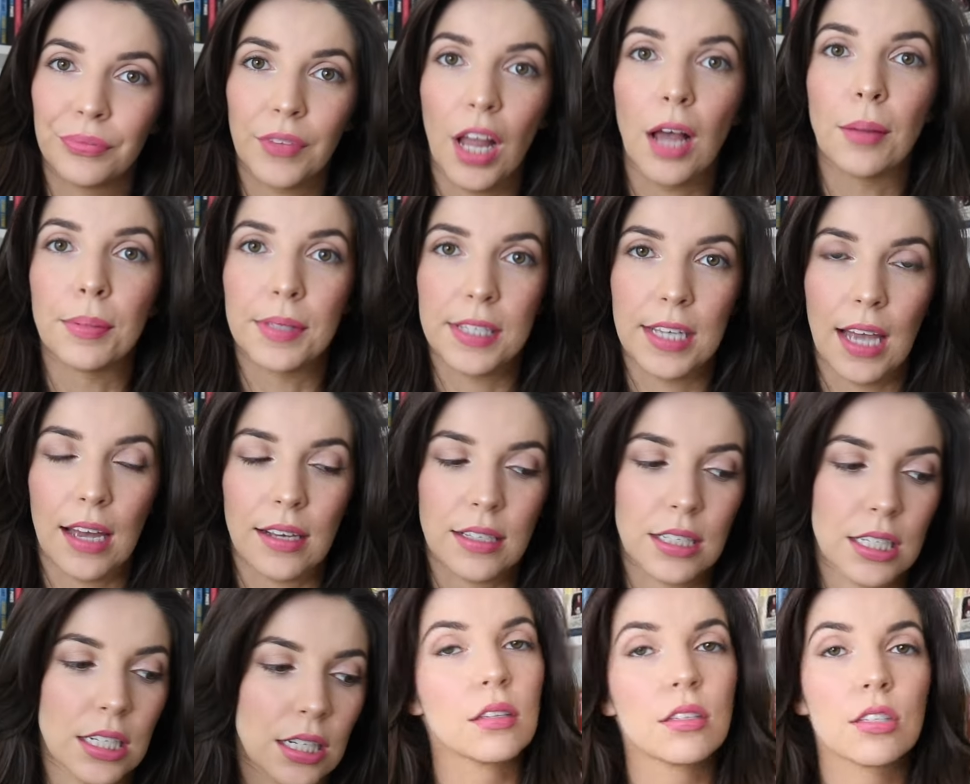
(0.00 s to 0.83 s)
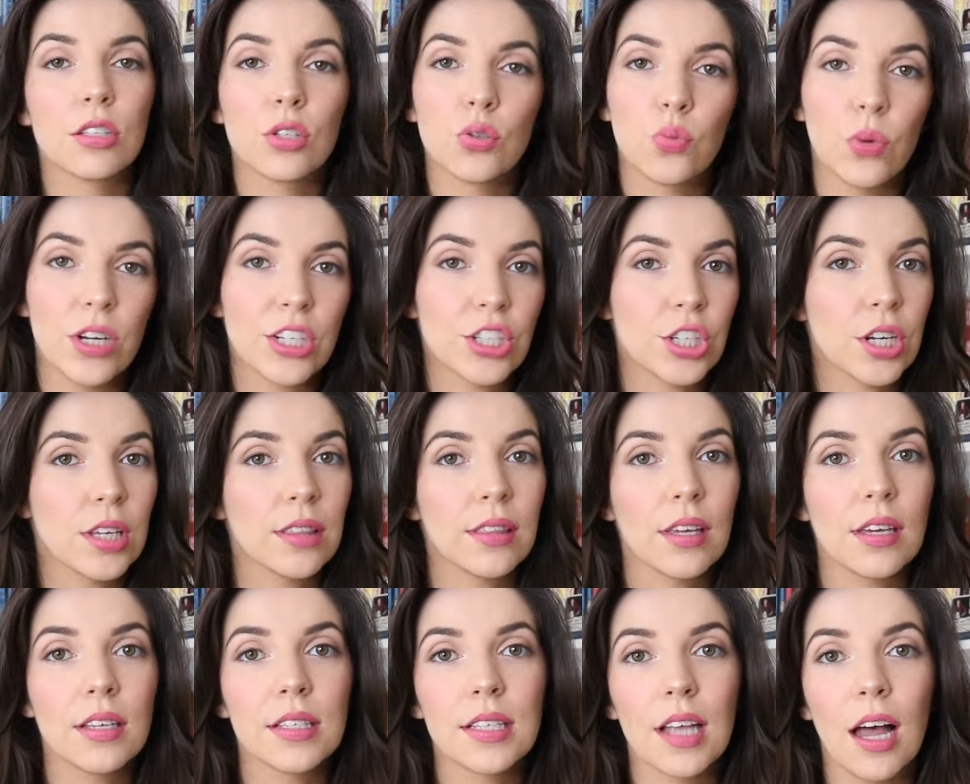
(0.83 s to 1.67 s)
Obsessed. Switching
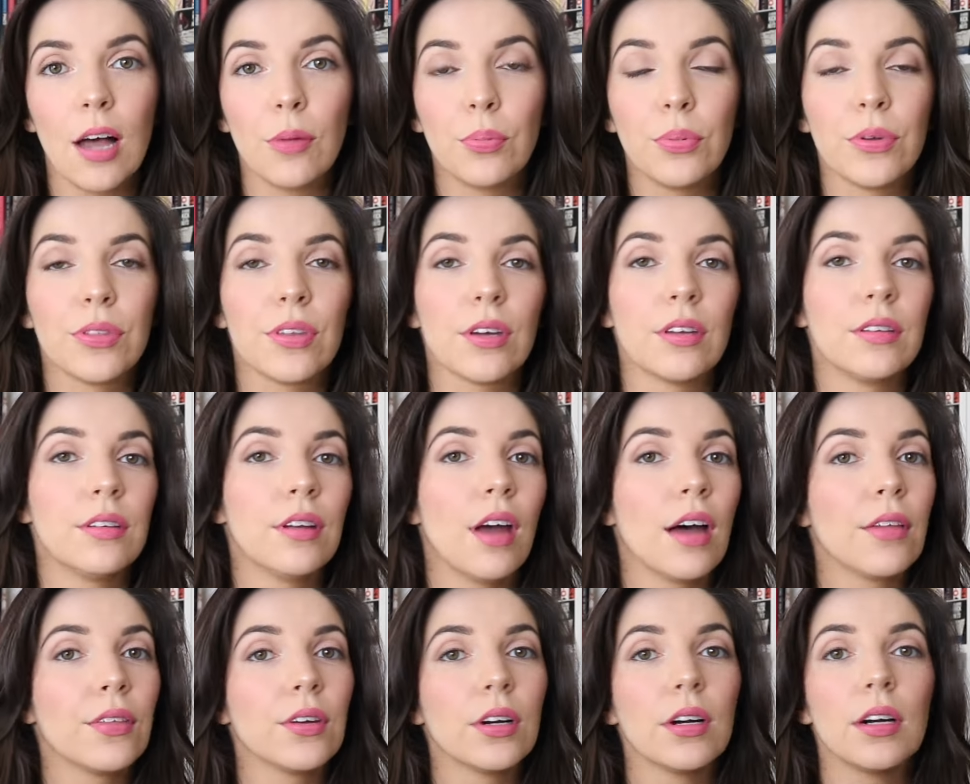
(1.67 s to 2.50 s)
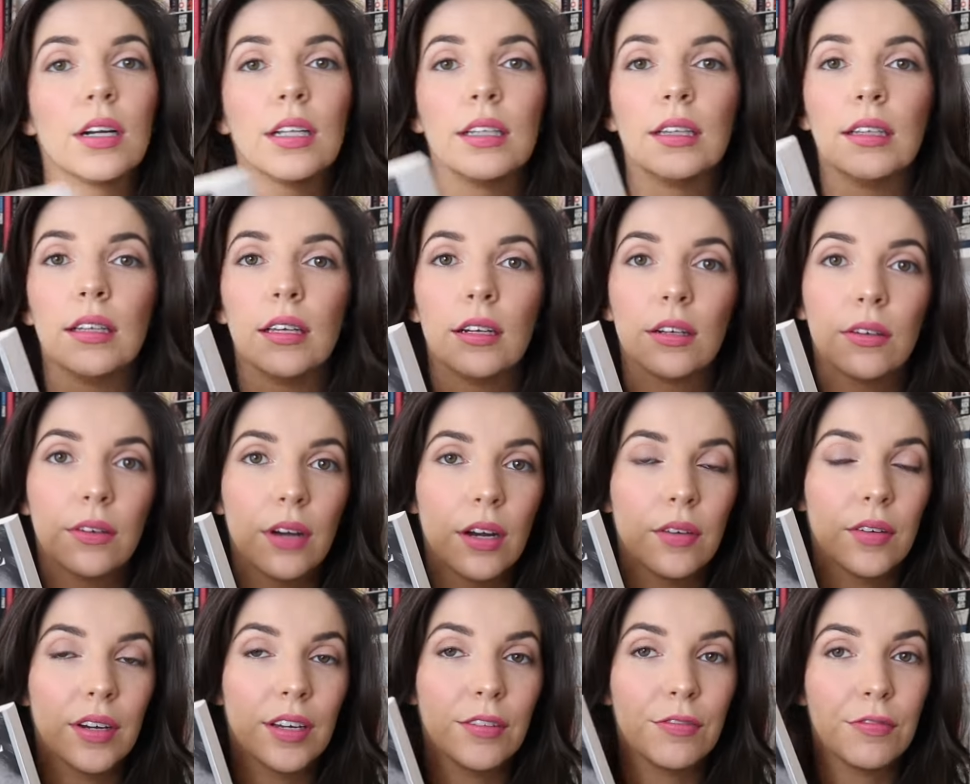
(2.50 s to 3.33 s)
things up with another
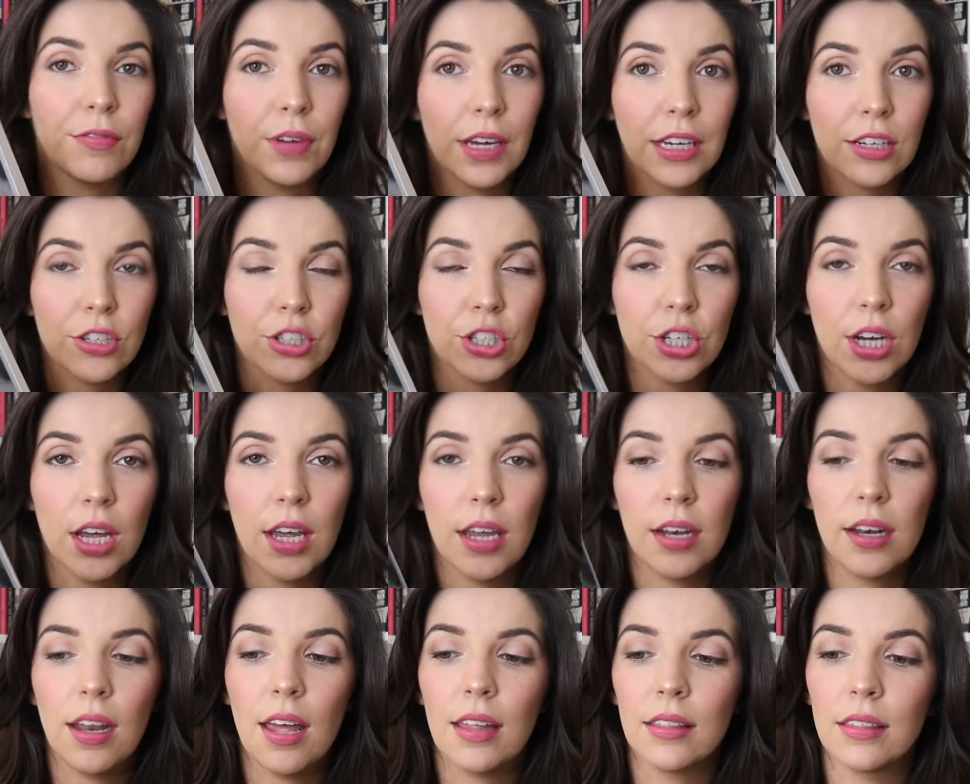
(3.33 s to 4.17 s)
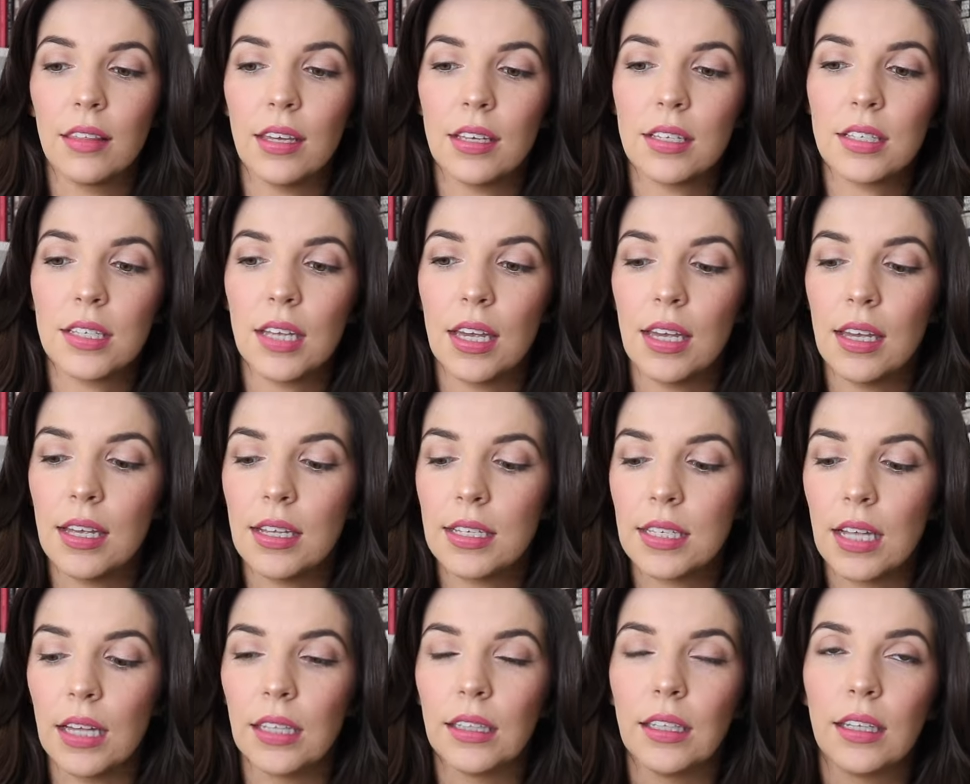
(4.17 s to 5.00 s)
literary fiction, this
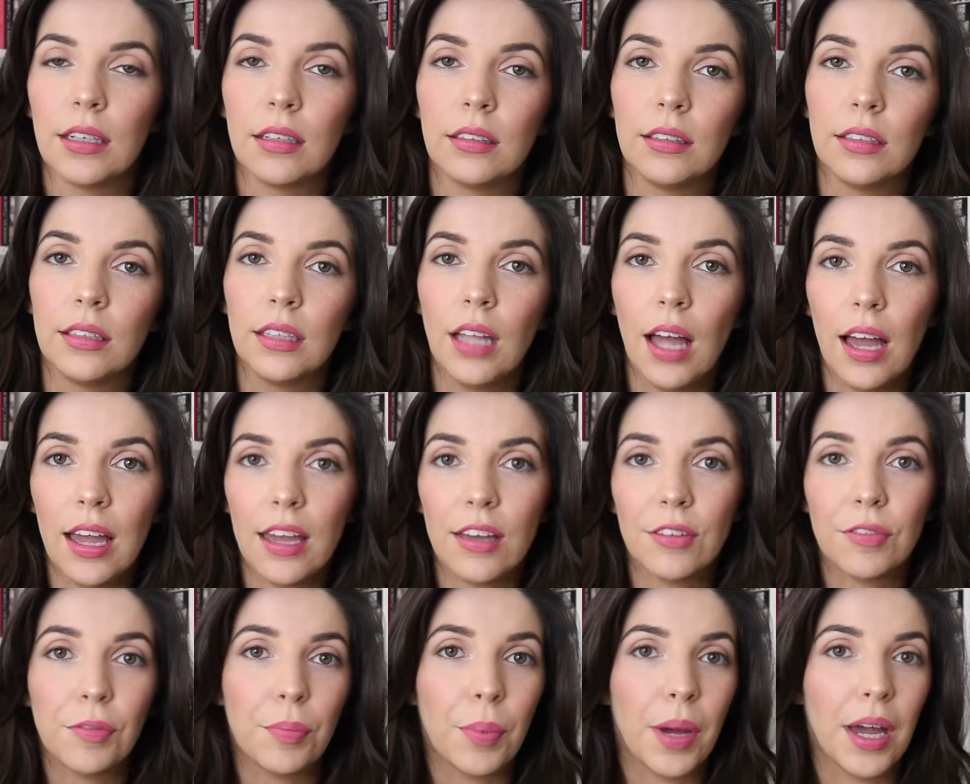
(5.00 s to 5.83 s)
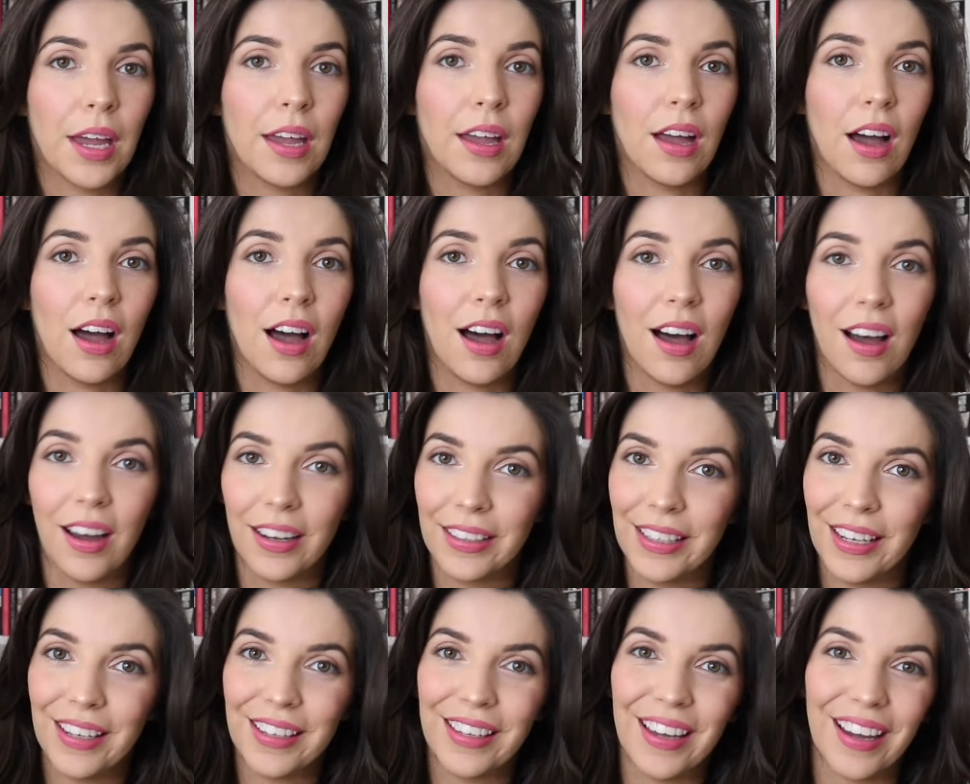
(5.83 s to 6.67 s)
is A Little Life by
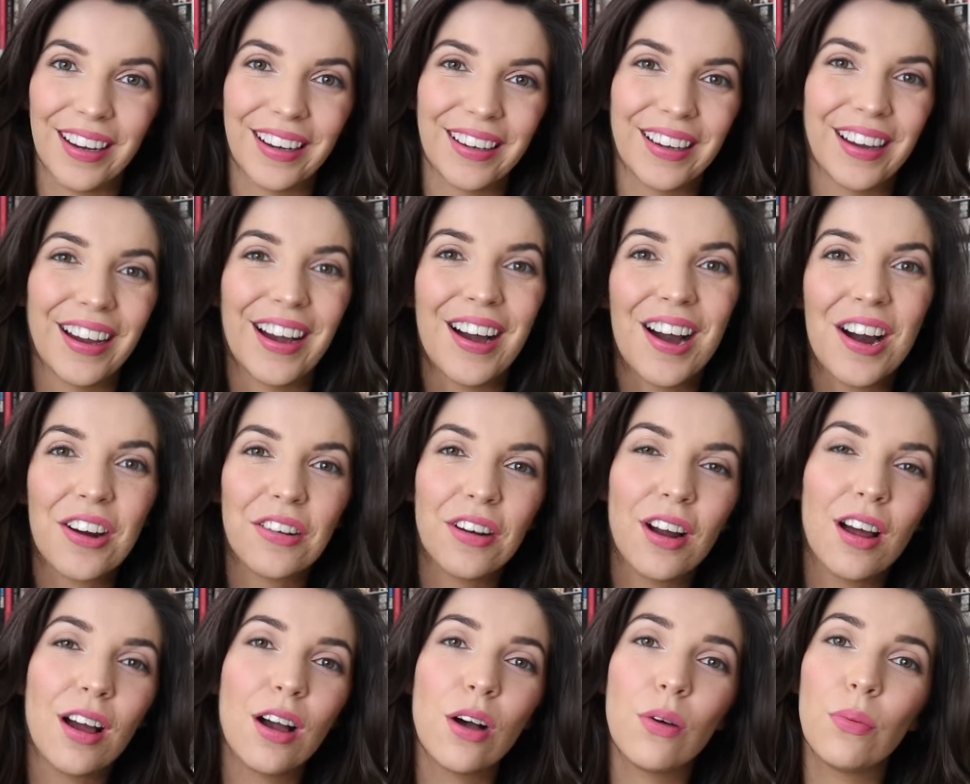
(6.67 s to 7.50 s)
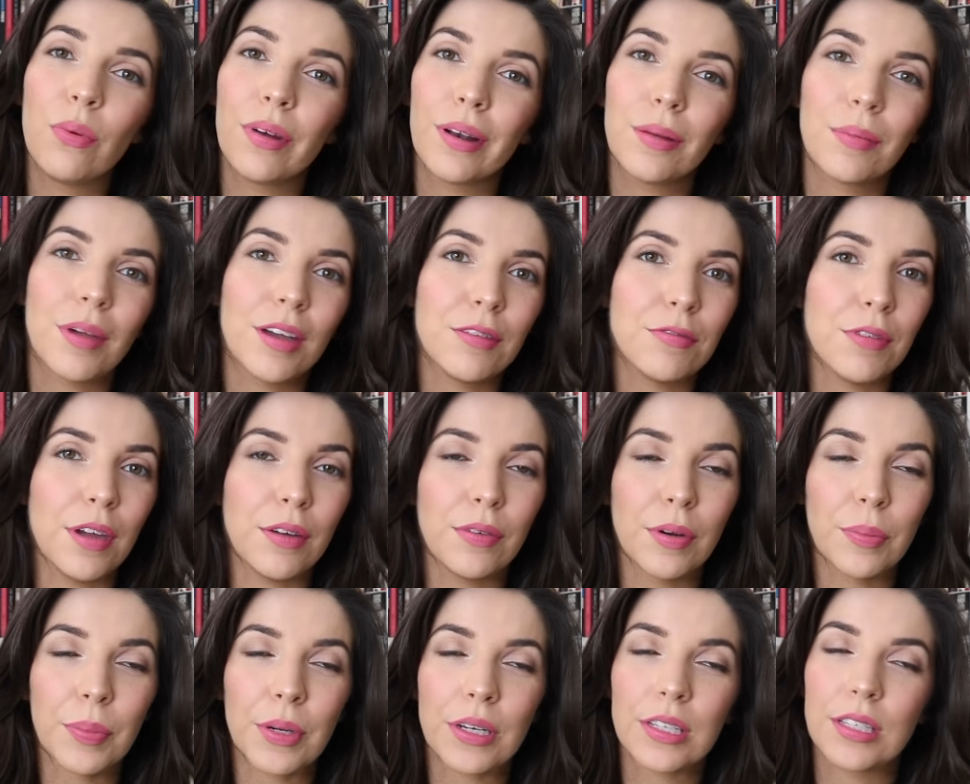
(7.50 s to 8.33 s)
Hanya Yanagihara, one of my
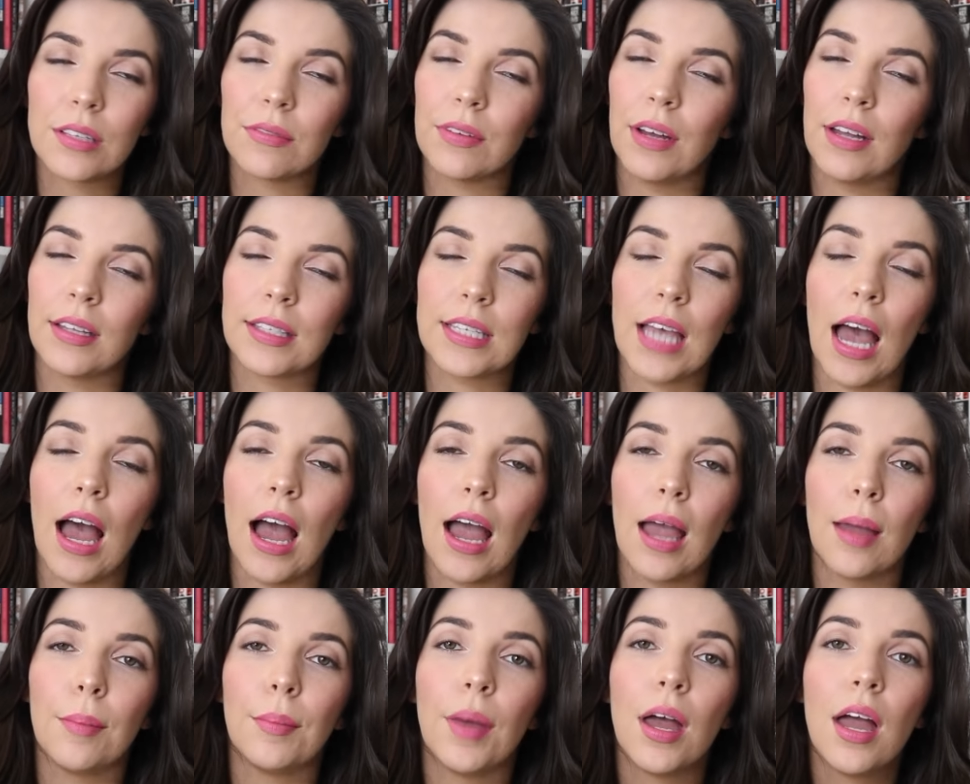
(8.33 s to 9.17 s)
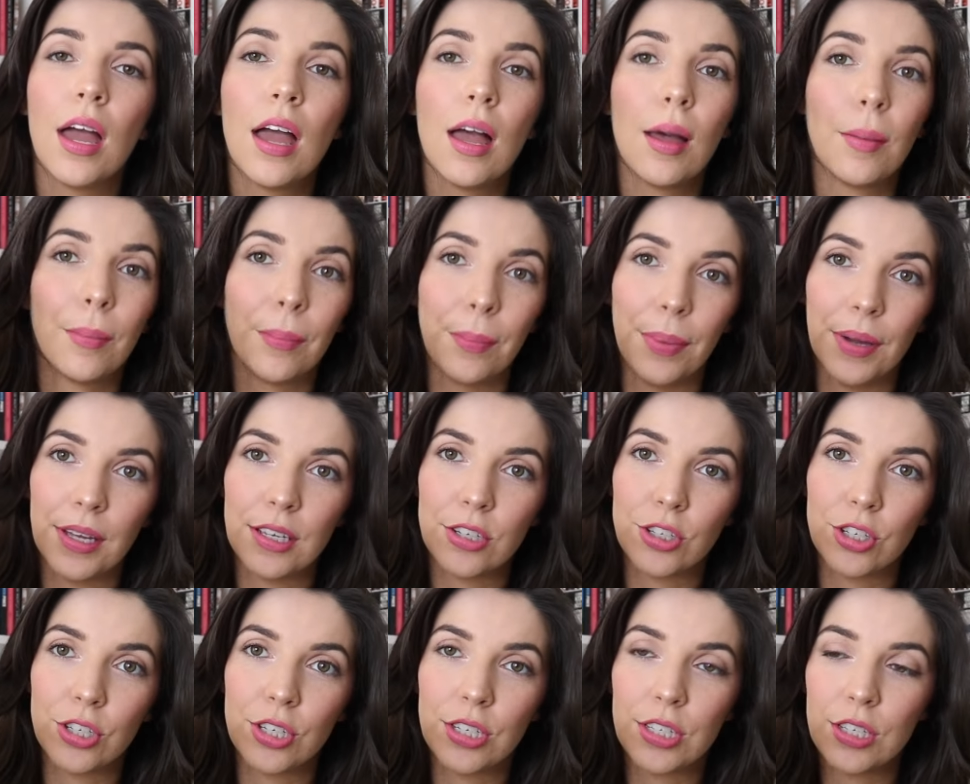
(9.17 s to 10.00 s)
favorite books of all time,
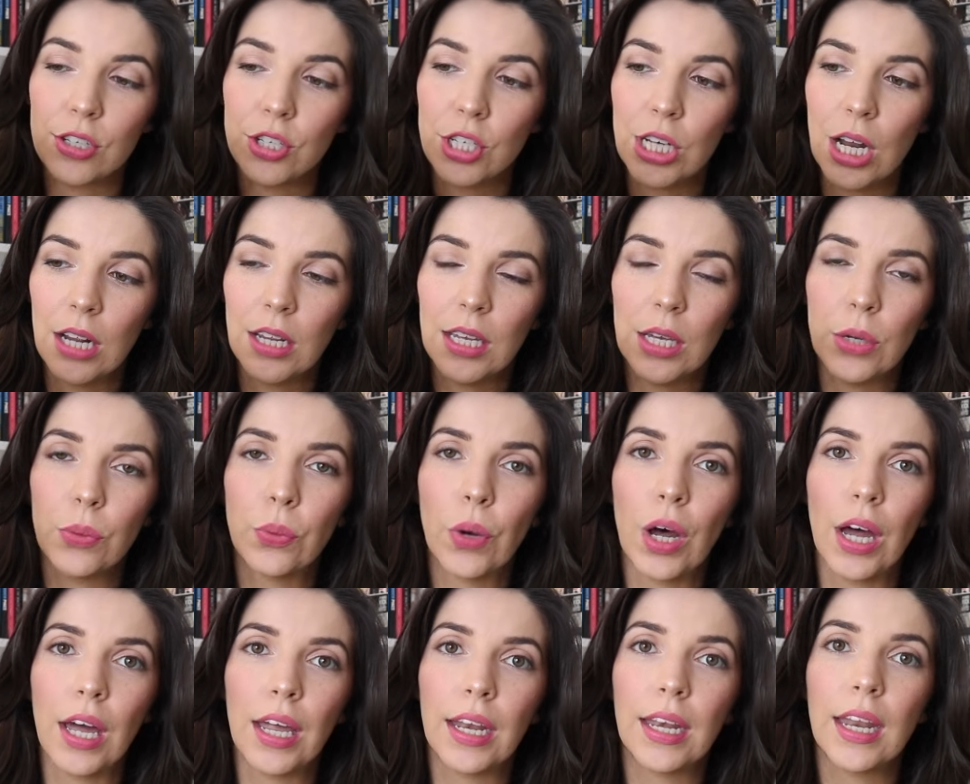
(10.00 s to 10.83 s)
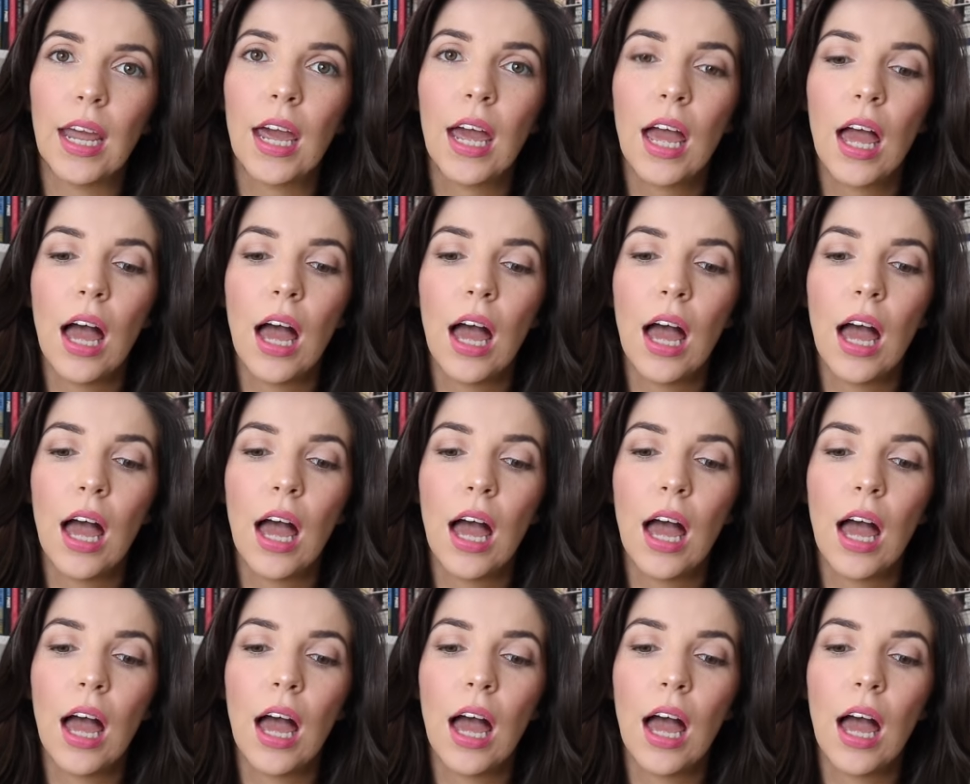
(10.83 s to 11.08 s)
but she's a chunky one.